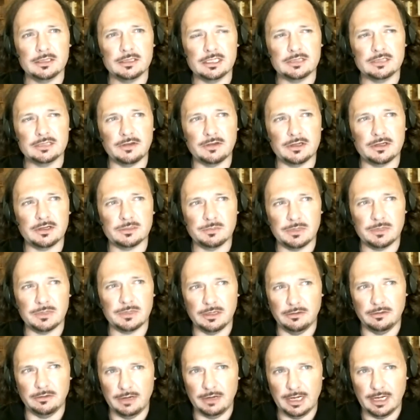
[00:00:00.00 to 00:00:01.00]
these folks have been
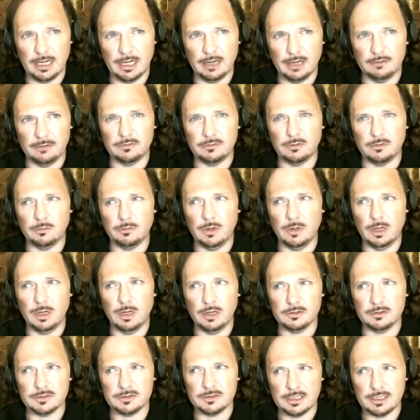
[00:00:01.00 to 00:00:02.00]
around for a
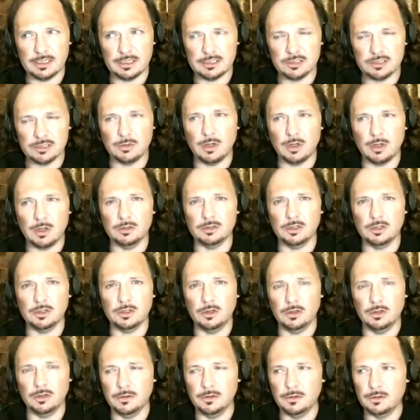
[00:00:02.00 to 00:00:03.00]
while, so they do hold
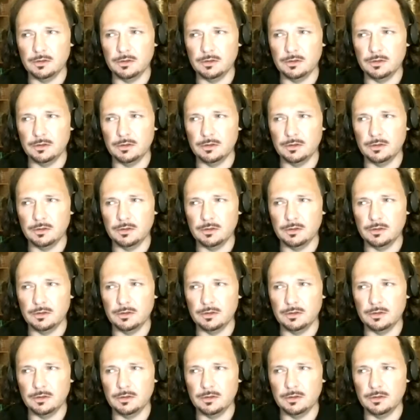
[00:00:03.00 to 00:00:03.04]
on.